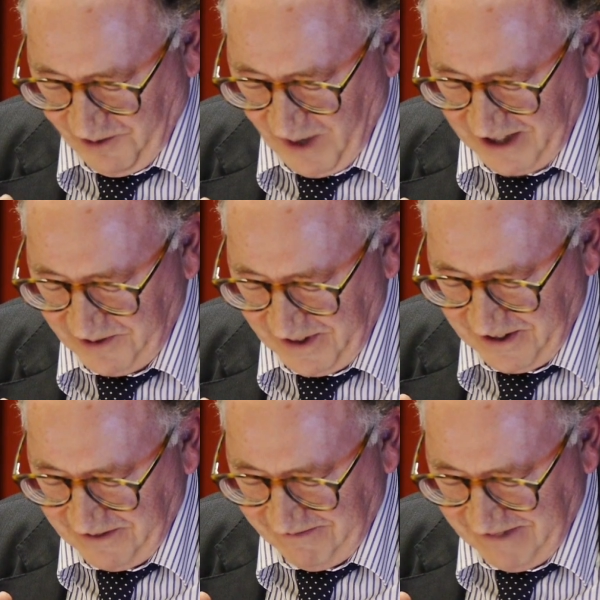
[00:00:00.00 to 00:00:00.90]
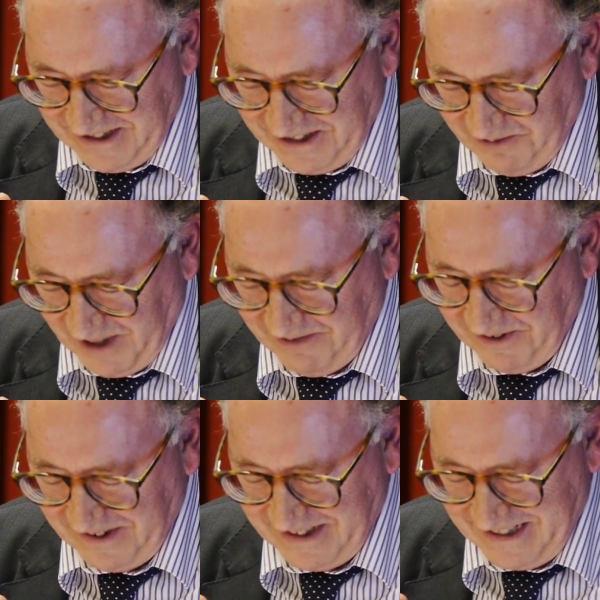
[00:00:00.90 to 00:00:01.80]
Wordsworth wrote this
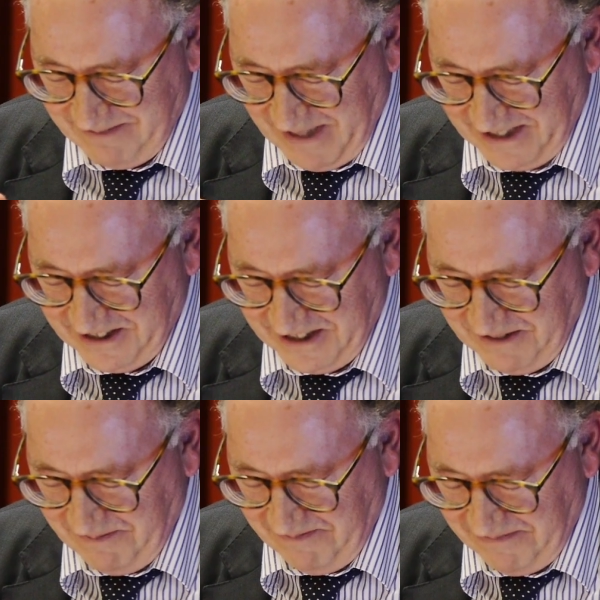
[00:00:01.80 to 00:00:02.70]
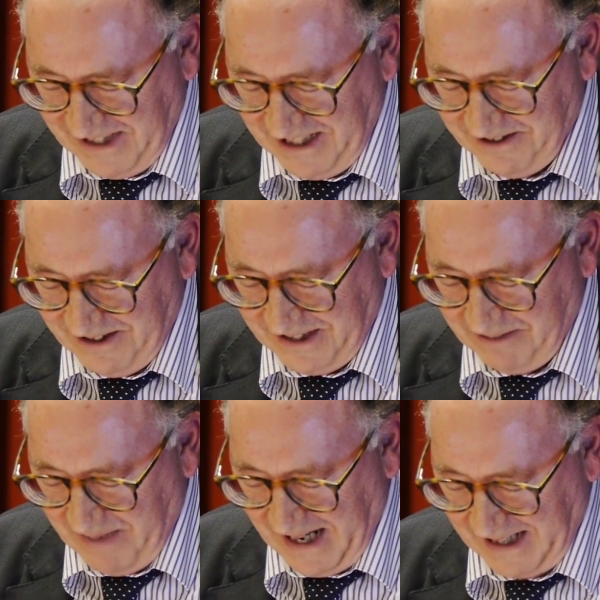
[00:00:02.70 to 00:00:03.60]
wonderful passage in the Prelude,
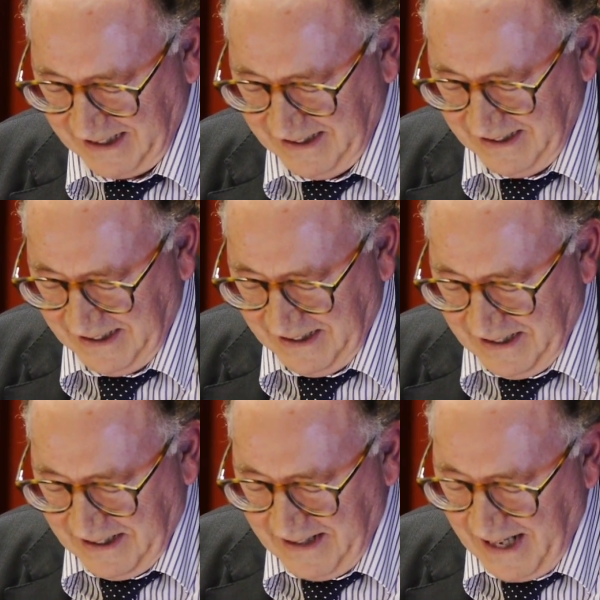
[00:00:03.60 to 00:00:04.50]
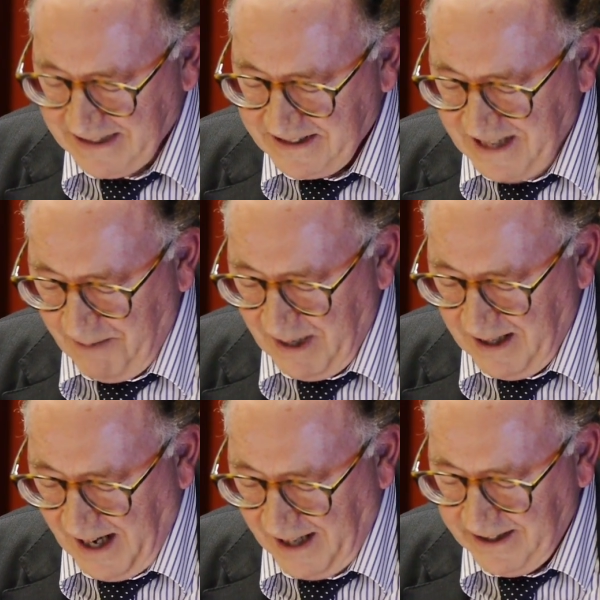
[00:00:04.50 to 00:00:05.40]
looking back. That
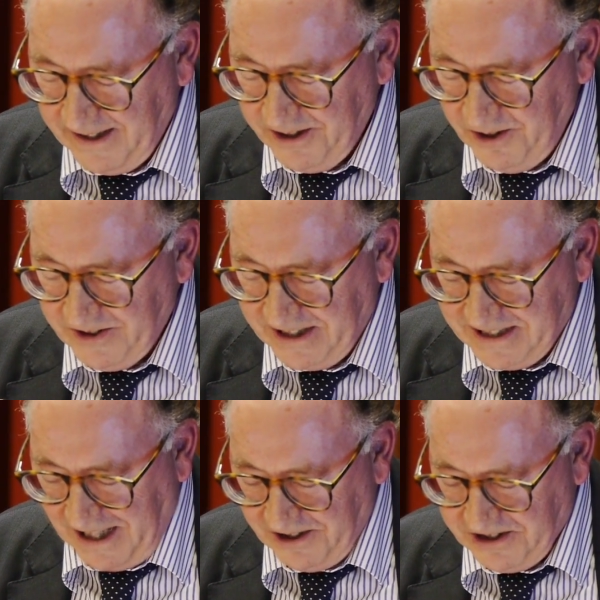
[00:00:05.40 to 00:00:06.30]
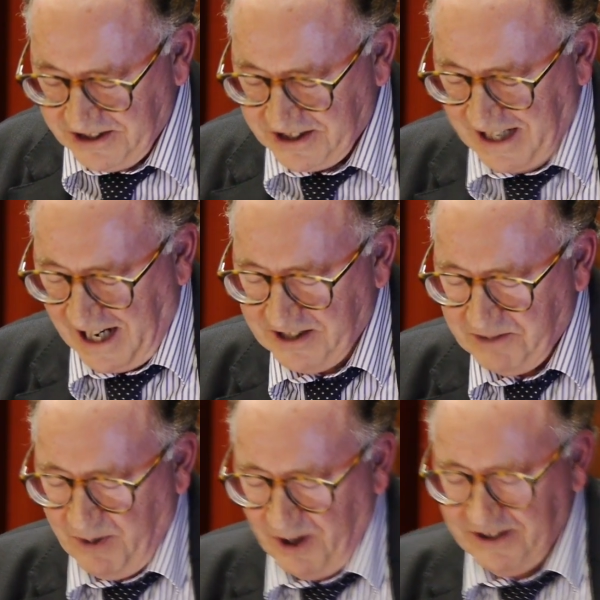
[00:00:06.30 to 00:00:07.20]
summer, under whose indulgent skies,
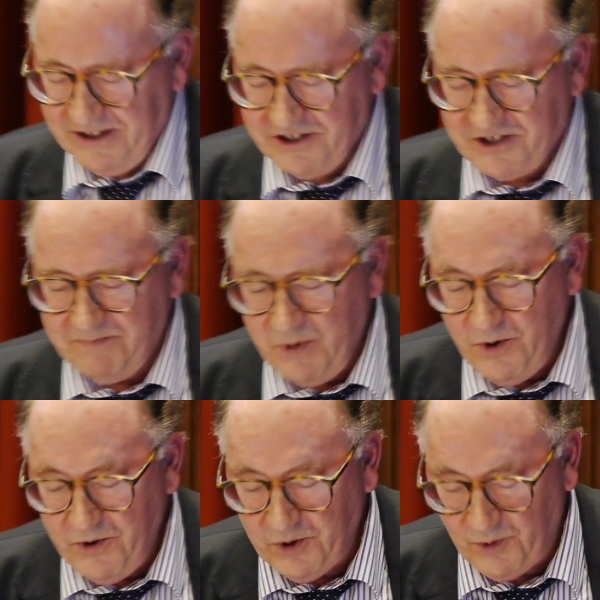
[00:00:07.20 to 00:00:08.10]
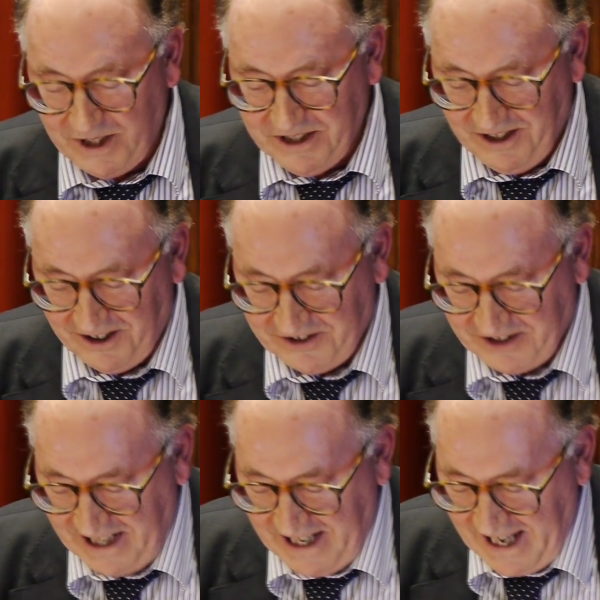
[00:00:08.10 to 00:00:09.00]
upon smooth
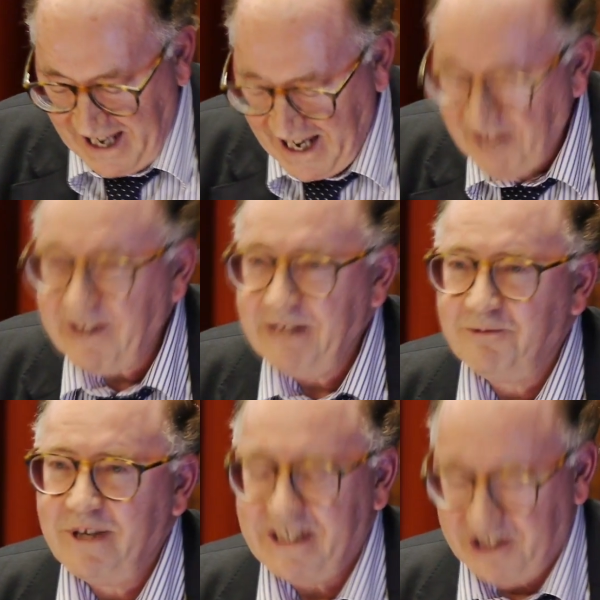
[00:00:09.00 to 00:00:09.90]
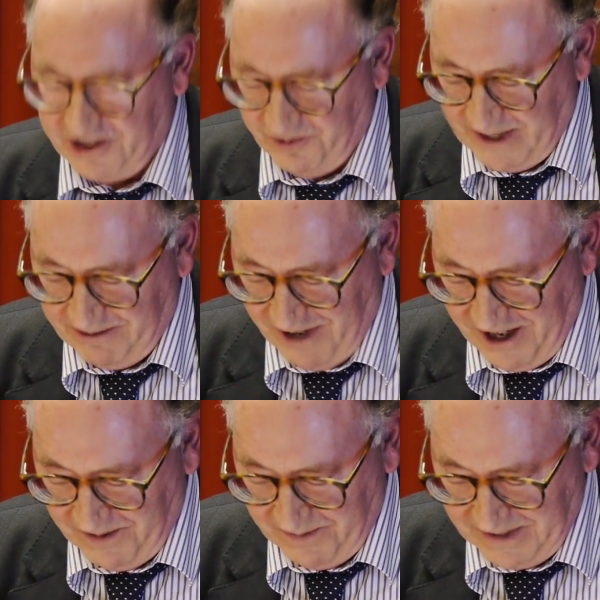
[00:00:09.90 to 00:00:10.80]
Quantock's airy ridge we
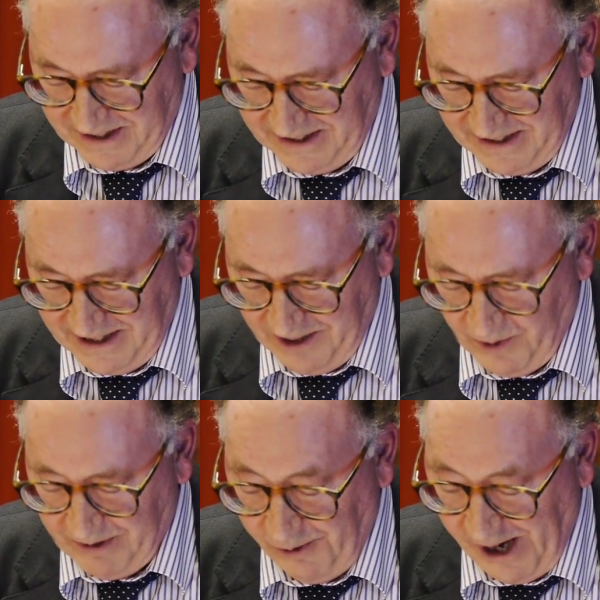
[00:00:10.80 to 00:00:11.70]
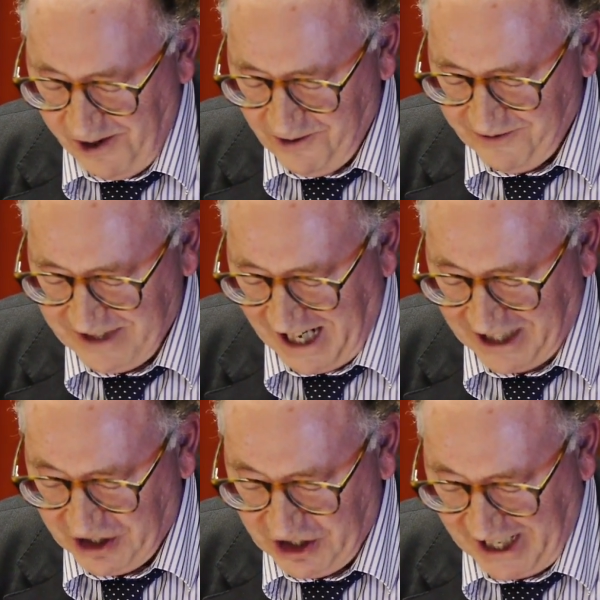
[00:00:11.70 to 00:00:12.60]
roamed, we roved
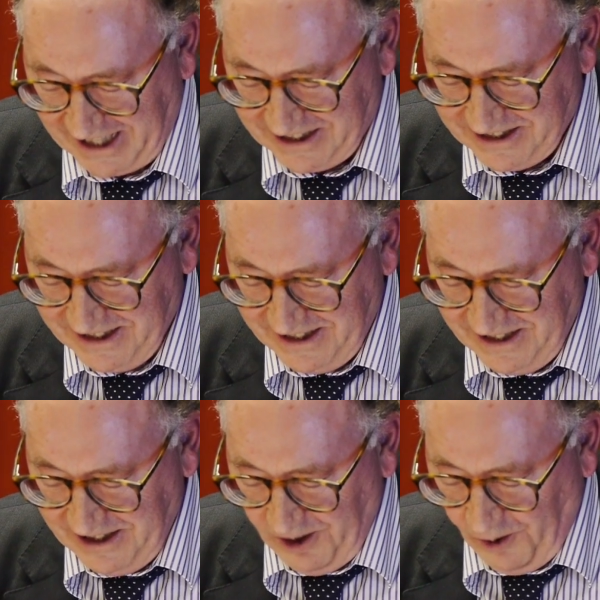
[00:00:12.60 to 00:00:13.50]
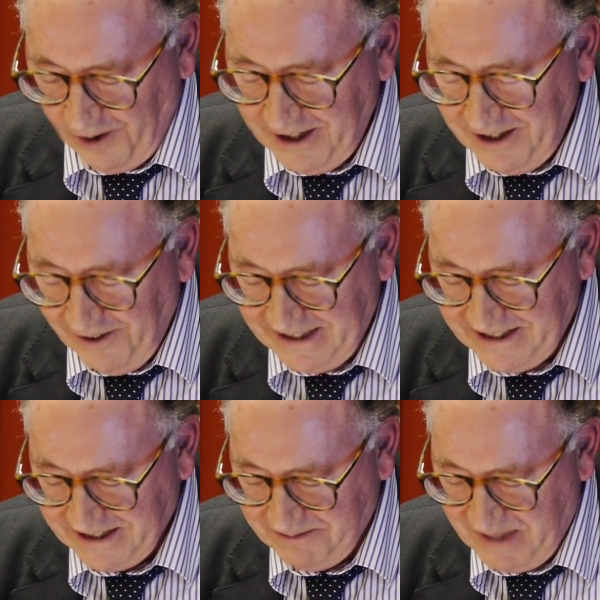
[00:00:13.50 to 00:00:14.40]
unchecked, or loitered